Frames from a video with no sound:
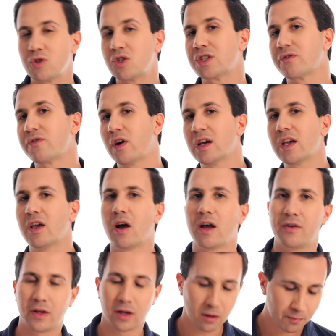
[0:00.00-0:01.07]
which is a funky
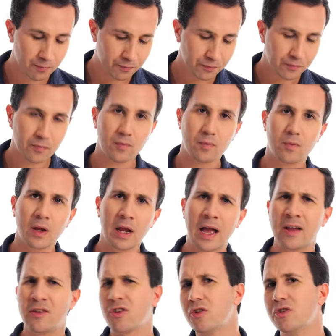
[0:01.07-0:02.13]
idea
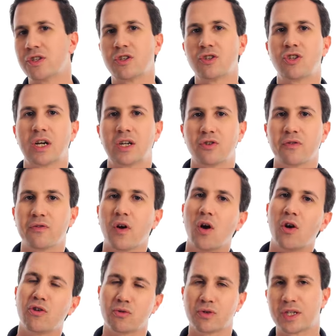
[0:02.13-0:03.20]
and you can use it to charge your
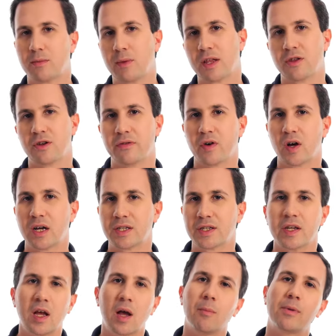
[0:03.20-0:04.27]
phone or some other
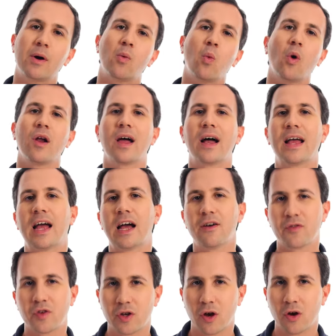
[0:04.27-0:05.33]
device. But what I
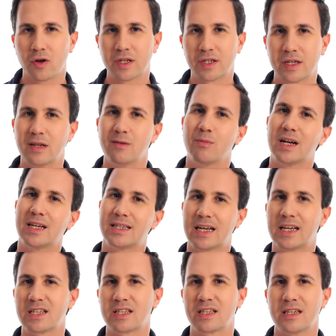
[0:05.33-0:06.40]
have noticed in my
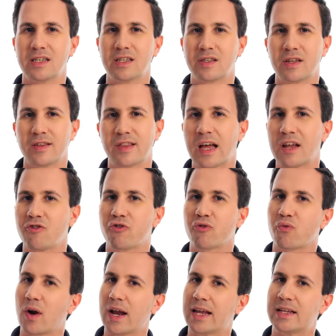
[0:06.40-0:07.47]
tests is that that
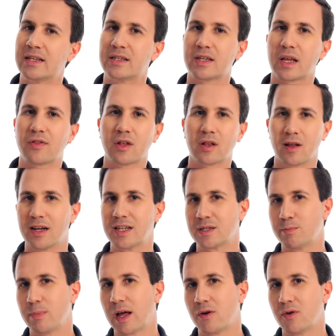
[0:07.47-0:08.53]
drains the
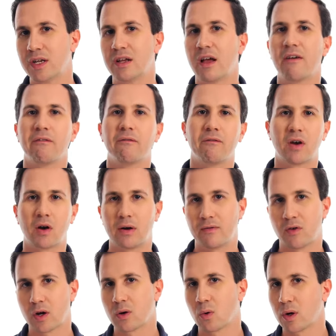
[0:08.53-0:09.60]
light's battery very,
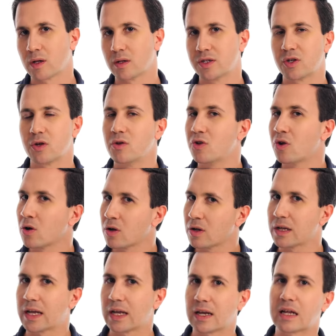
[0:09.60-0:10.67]
very quickly. So you're not
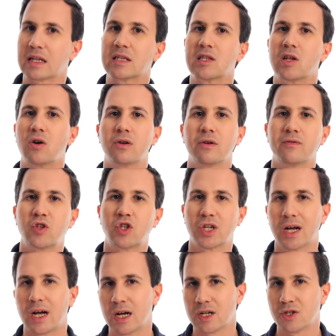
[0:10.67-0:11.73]
gonna get a lot of
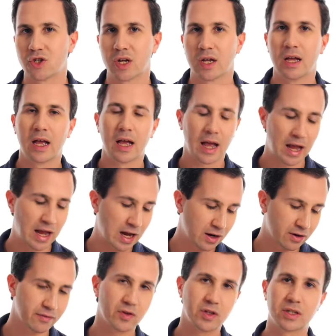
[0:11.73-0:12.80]
charge
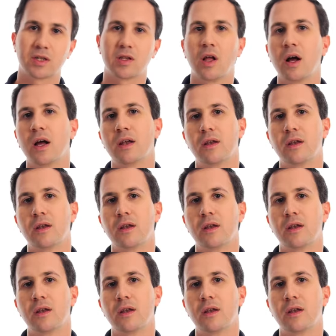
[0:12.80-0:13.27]
out of this light.